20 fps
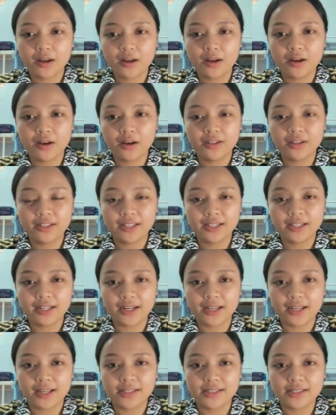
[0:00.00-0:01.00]
Okay,
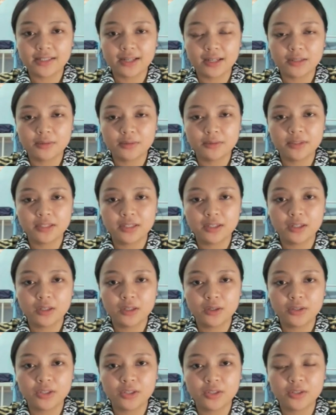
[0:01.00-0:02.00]
class. Next, we're gonna
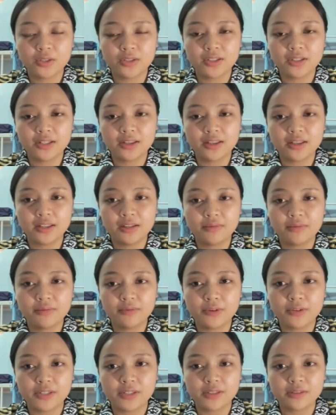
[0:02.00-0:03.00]
look into the theme
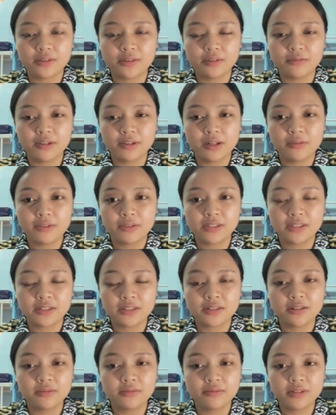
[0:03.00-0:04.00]
for this novel, which is
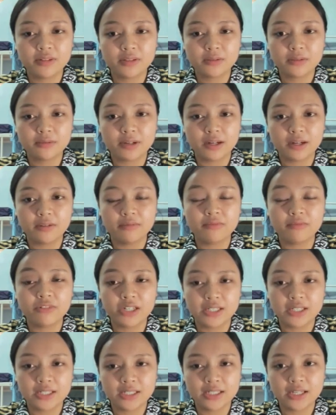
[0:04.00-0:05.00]
the first one,
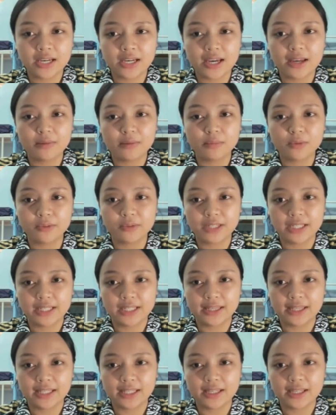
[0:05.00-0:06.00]
virtue and
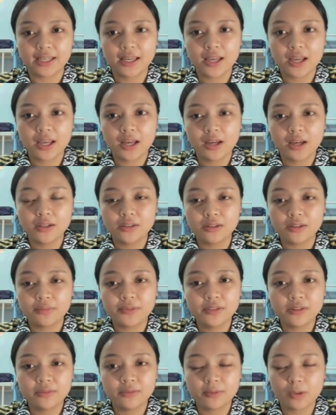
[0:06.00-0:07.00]
morality. So,
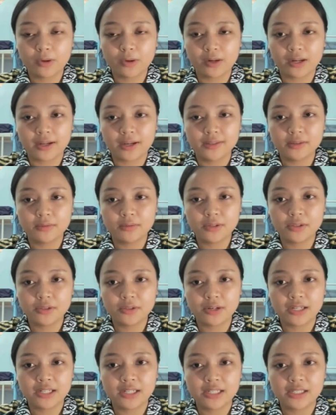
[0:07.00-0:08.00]
first of all, class, what's
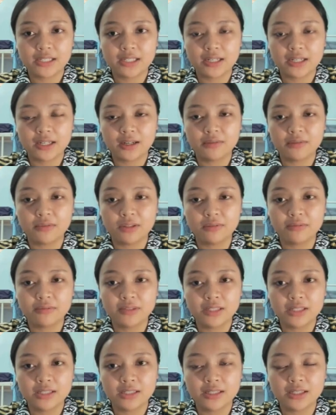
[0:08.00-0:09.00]
your understanding about
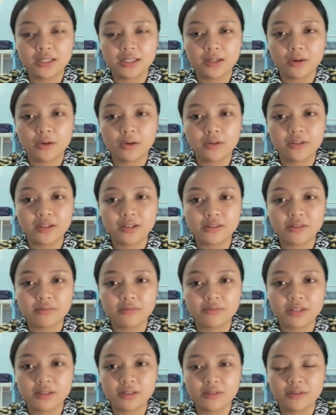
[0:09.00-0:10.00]
virtue in the context of
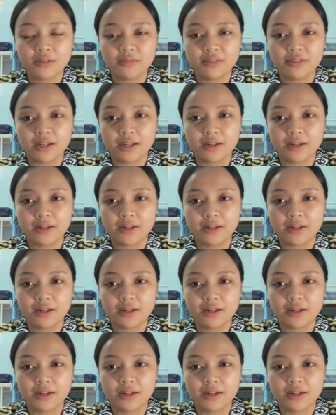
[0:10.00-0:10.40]
this novel?